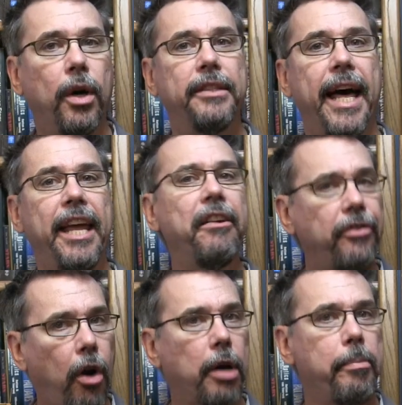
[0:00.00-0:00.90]
was that
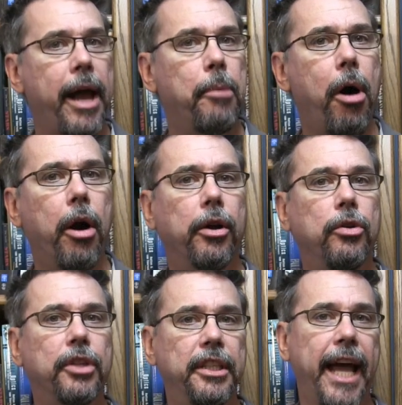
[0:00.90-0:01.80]
if dark matter
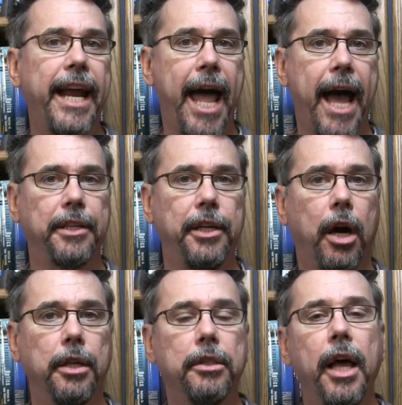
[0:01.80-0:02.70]
particles contain
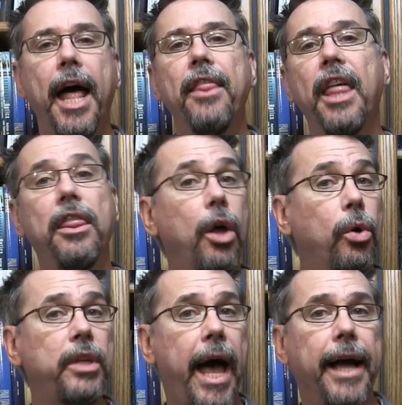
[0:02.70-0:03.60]
axions, then
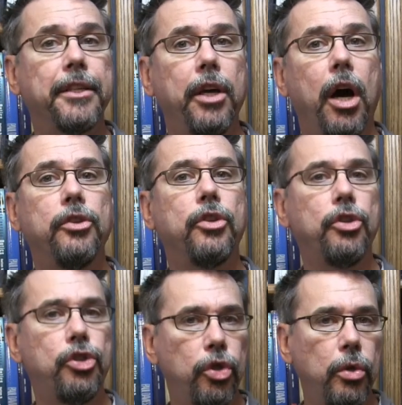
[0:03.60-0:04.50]
those axions
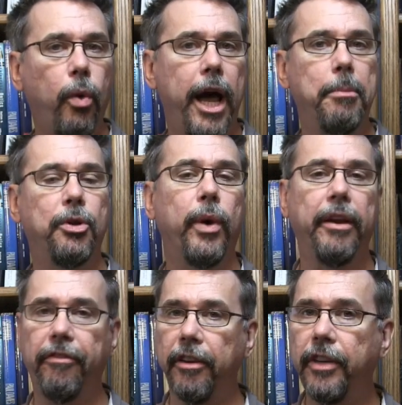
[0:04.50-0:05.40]
should weigh
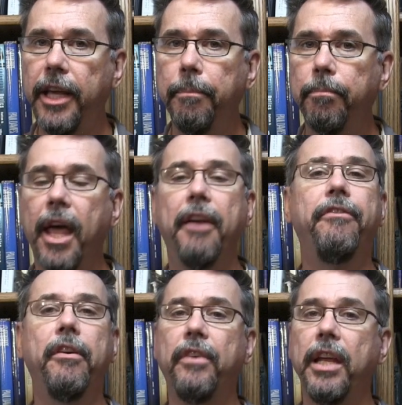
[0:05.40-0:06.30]
between 50
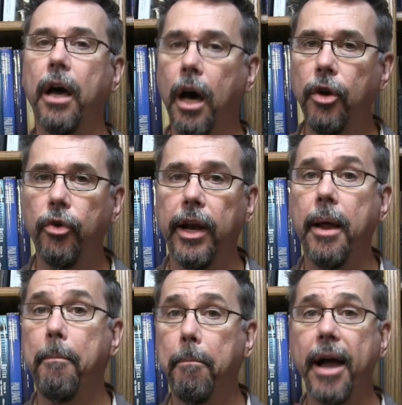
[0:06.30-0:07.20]
and
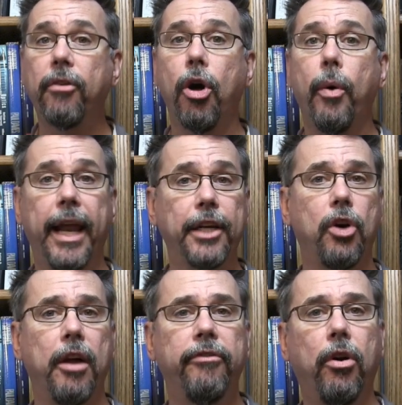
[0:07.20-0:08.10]
1500
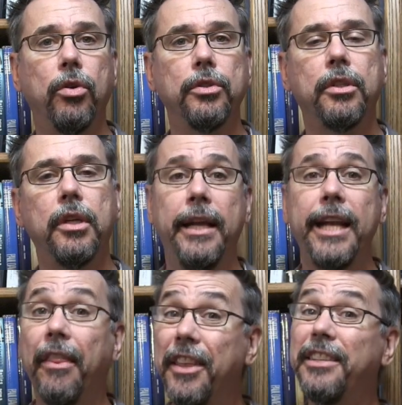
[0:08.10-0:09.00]
microelectron volts.
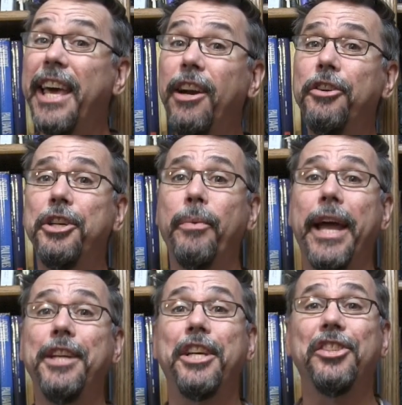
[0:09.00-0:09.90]
Now, this energy
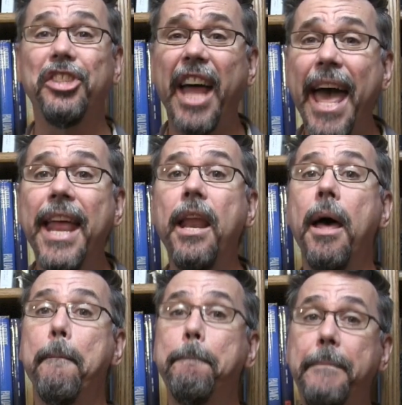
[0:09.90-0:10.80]
range is 10
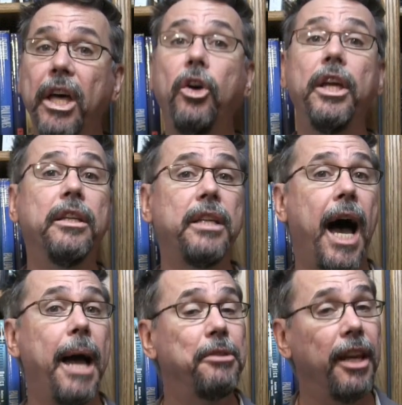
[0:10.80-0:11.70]
billion
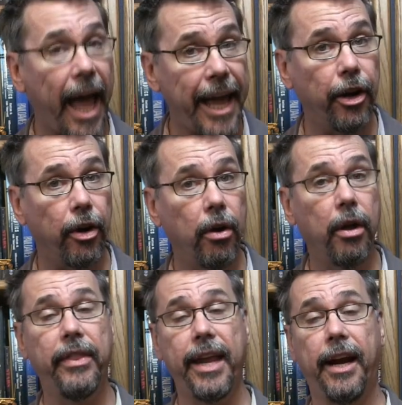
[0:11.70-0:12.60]
times lighter
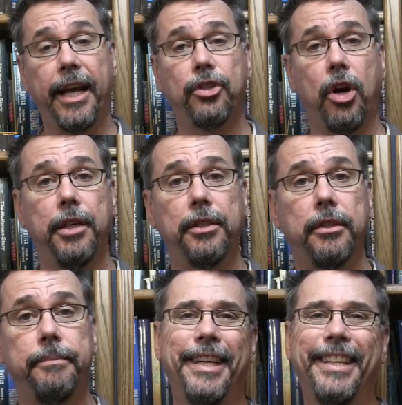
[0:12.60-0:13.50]
than electrons.